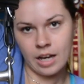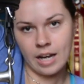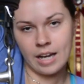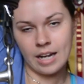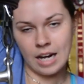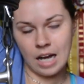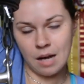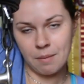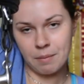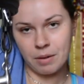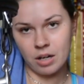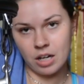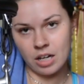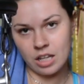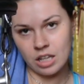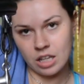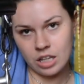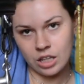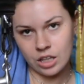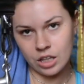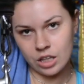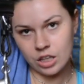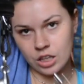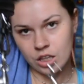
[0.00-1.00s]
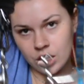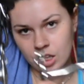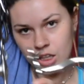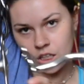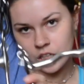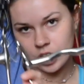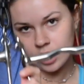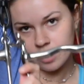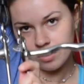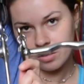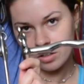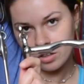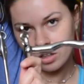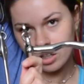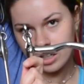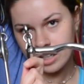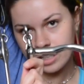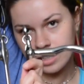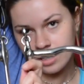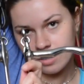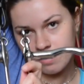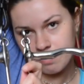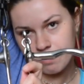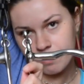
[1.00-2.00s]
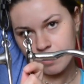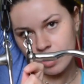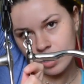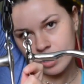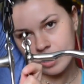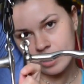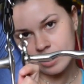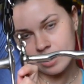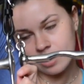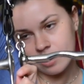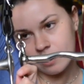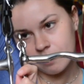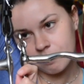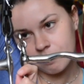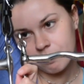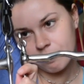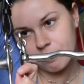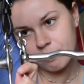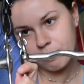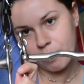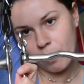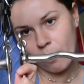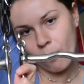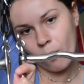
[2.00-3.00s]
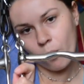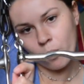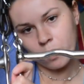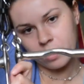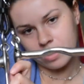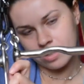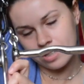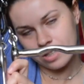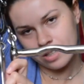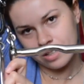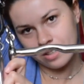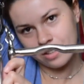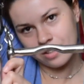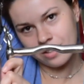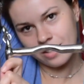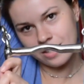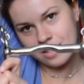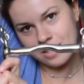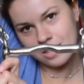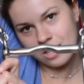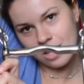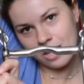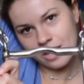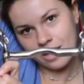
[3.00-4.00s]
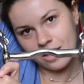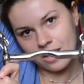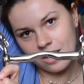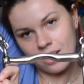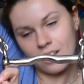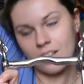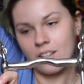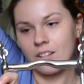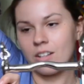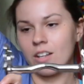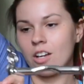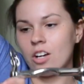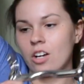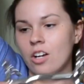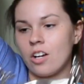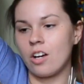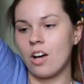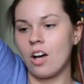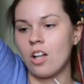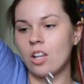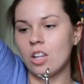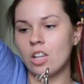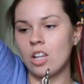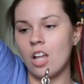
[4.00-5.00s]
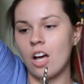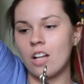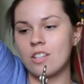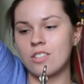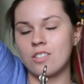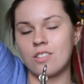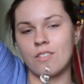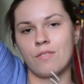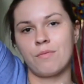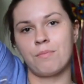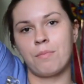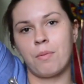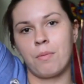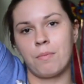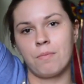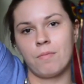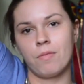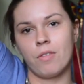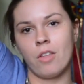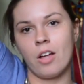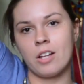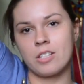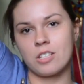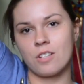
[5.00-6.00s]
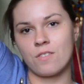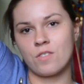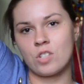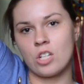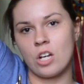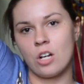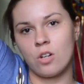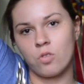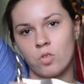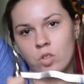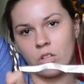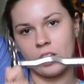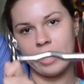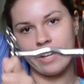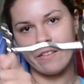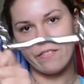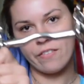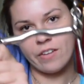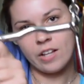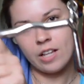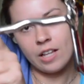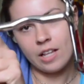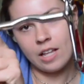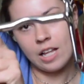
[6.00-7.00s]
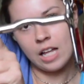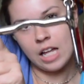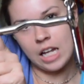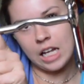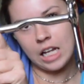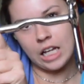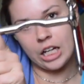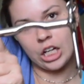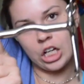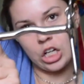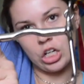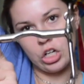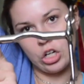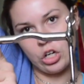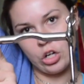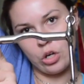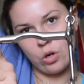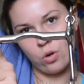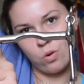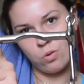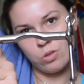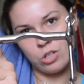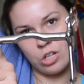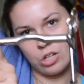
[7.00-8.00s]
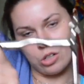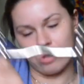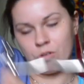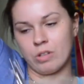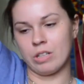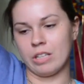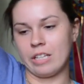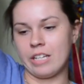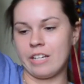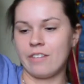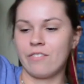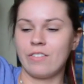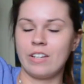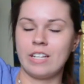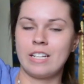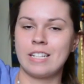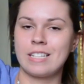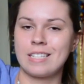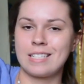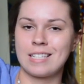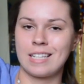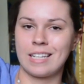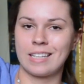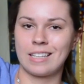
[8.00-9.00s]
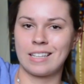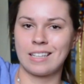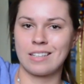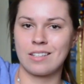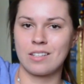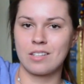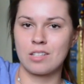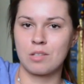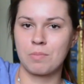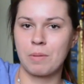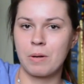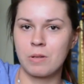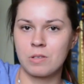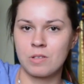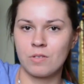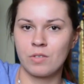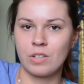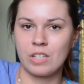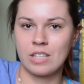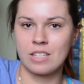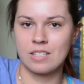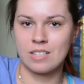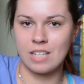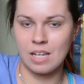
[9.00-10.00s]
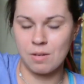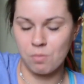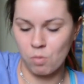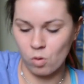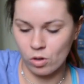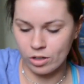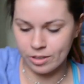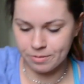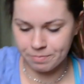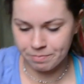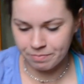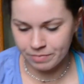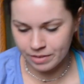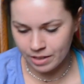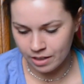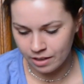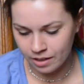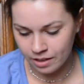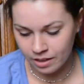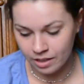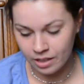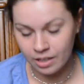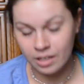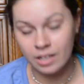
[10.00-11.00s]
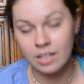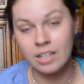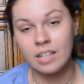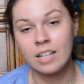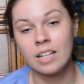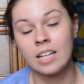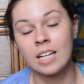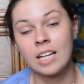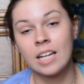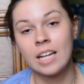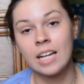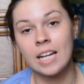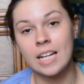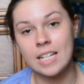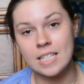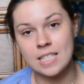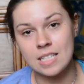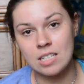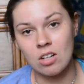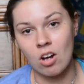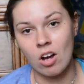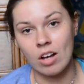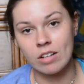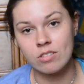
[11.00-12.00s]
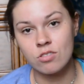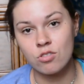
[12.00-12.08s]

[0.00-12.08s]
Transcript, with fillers: And I bought their, look at the, look at the port. That's like lots of, lots of tongue relief, like no tongue relief. And it's like supposedly the same one. It's not.